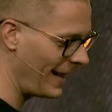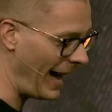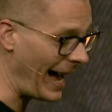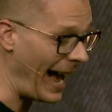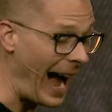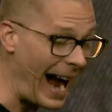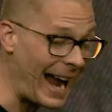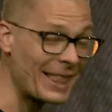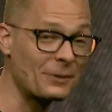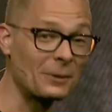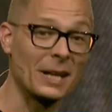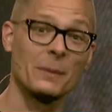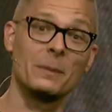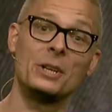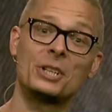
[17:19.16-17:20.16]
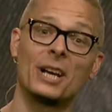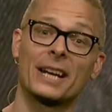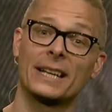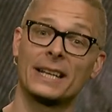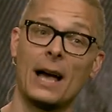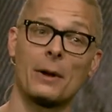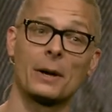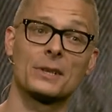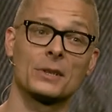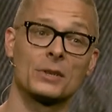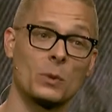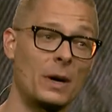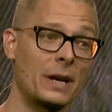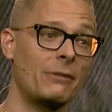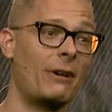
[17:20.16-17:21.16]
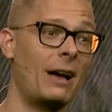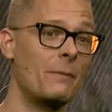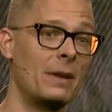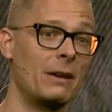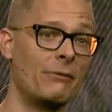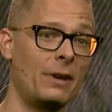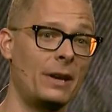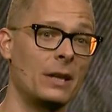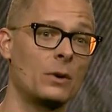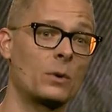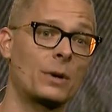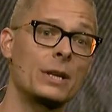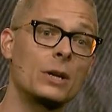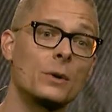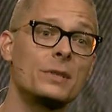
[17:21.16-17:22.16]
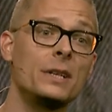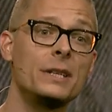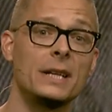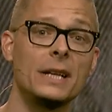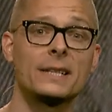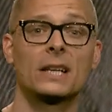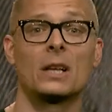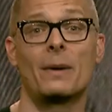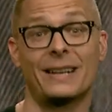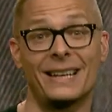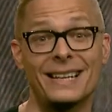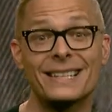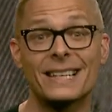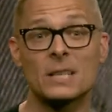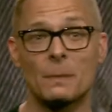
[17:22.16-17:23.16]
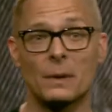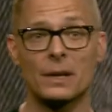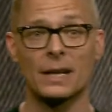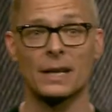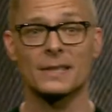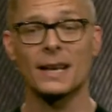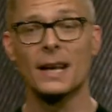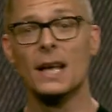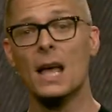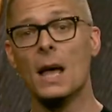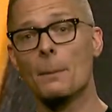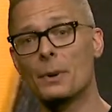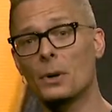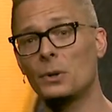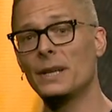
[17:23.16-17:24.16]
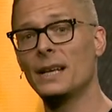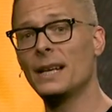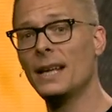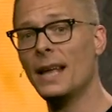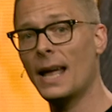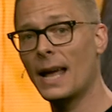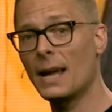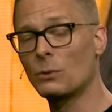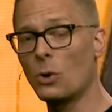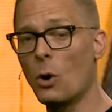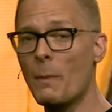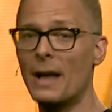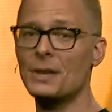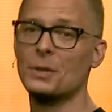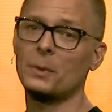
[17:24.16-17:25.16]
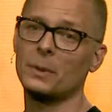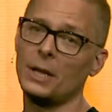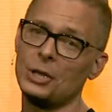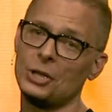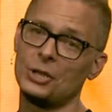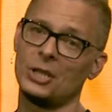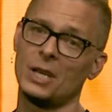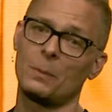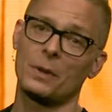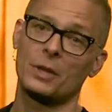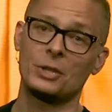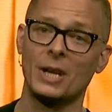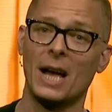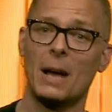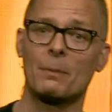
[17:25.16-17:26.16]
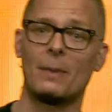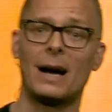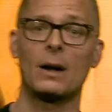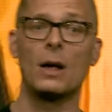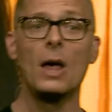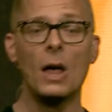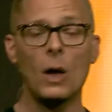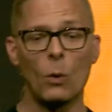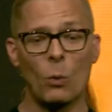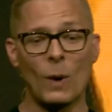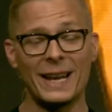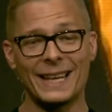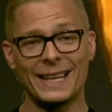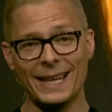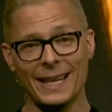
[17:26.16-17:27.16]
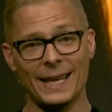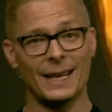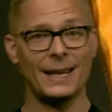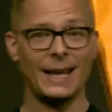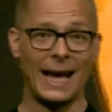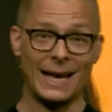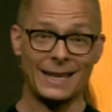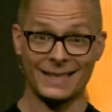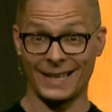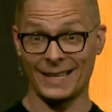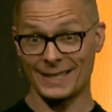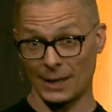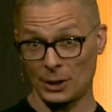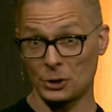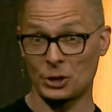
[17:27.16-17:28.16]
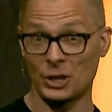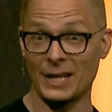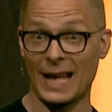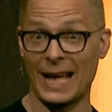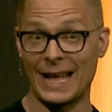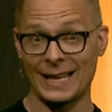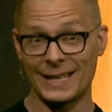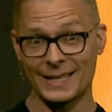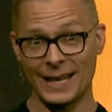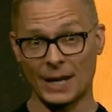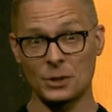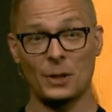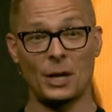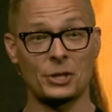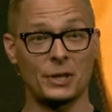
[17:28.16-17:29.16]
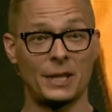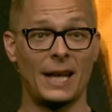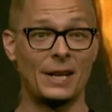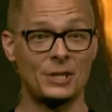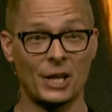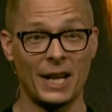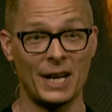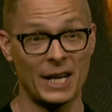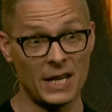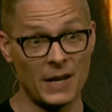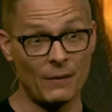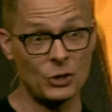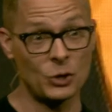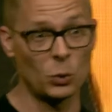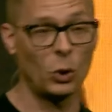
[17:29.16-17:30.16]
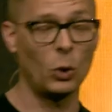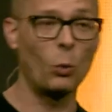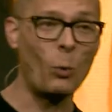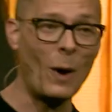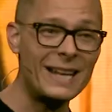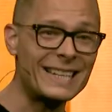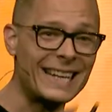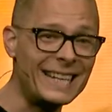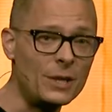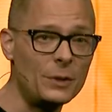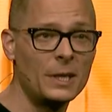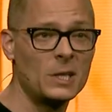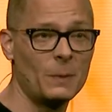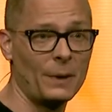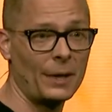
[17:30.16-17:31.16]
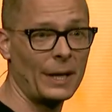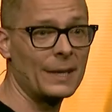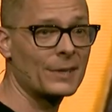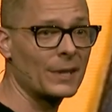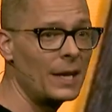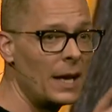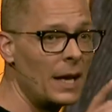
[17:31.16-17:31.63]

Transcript: I highly recommend checking it out. It's a twenty-five minute video where he goes into detail about his experience building a romantic relationship with a chatbot when he, as an intelligent and technologically educated individual, went into the experience